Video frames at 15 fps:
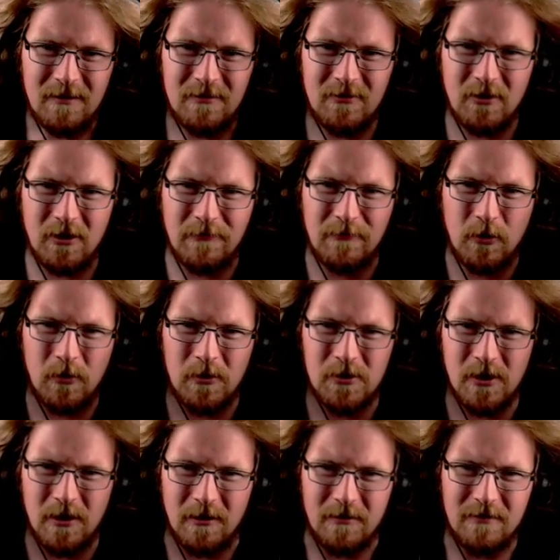No, of course
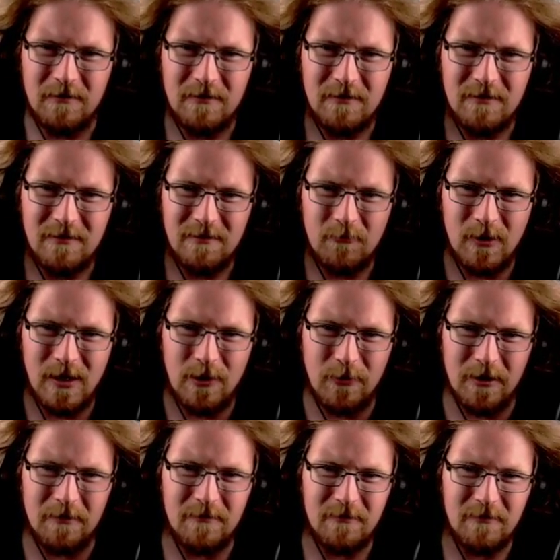not. Why would
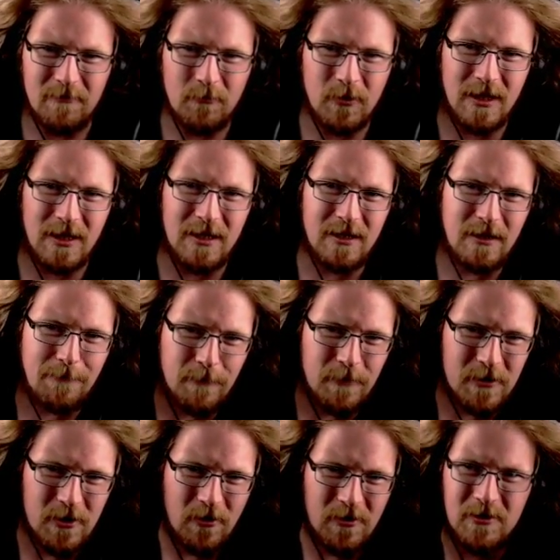it? We need a
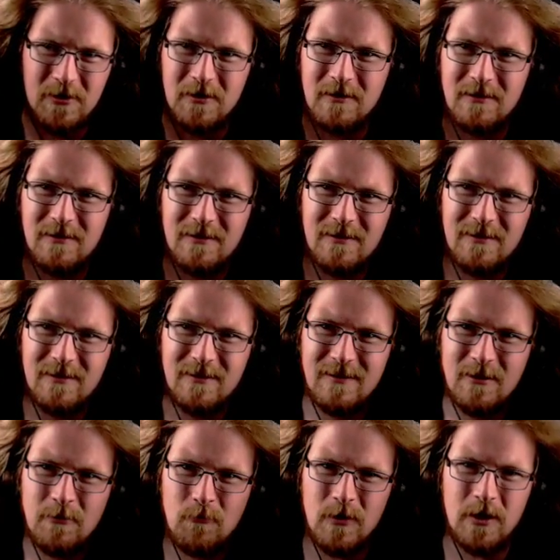different toxic.
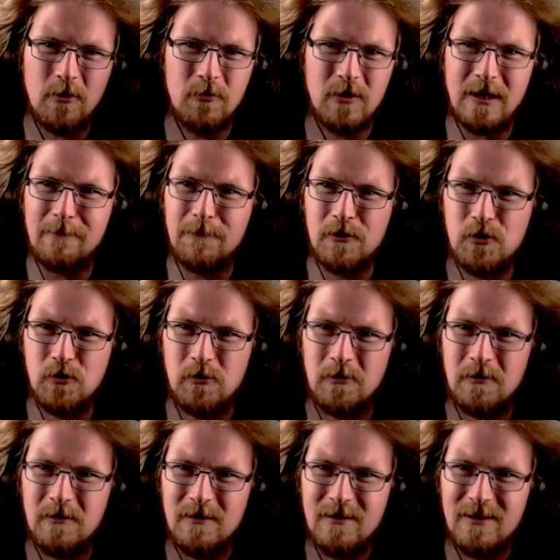We know that for sure.
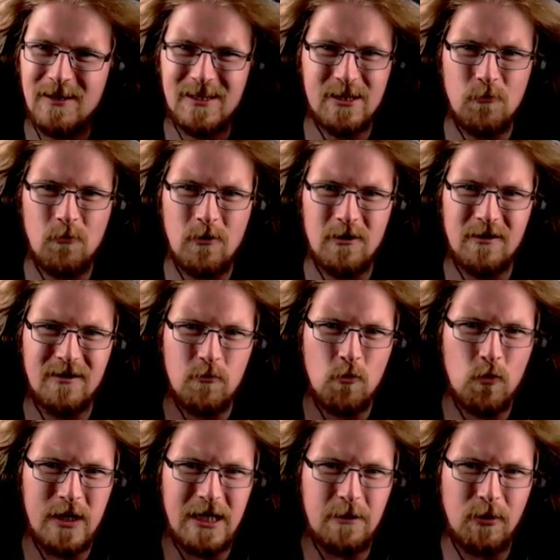It's the one
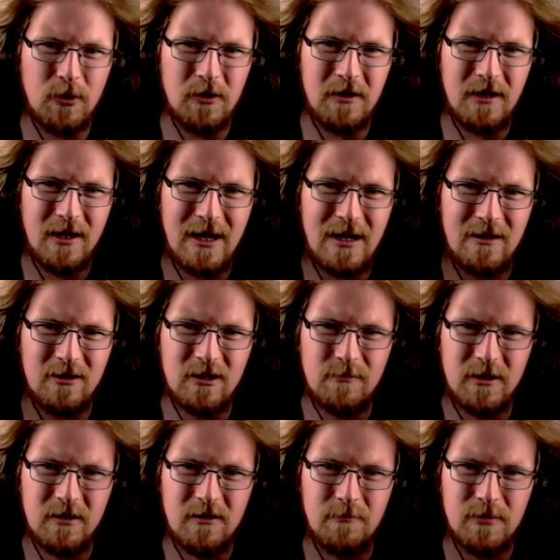weak point in our
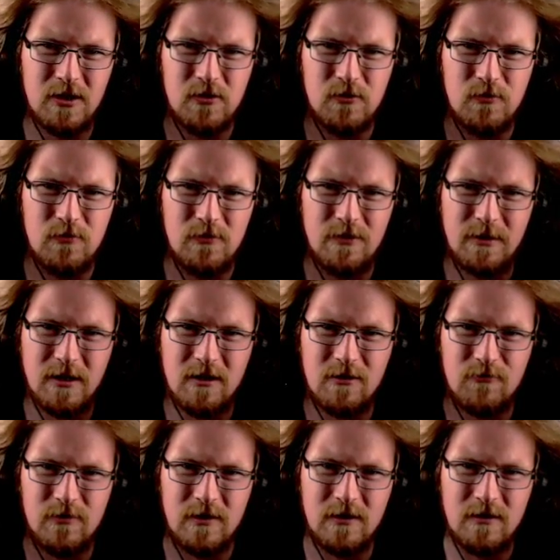alchemy. Number 2, number
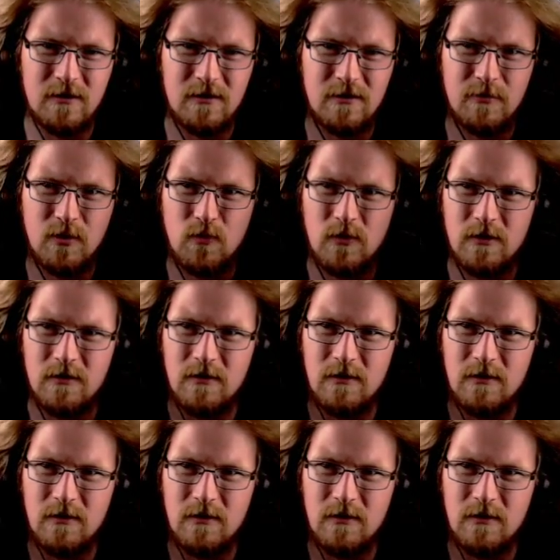3, 1.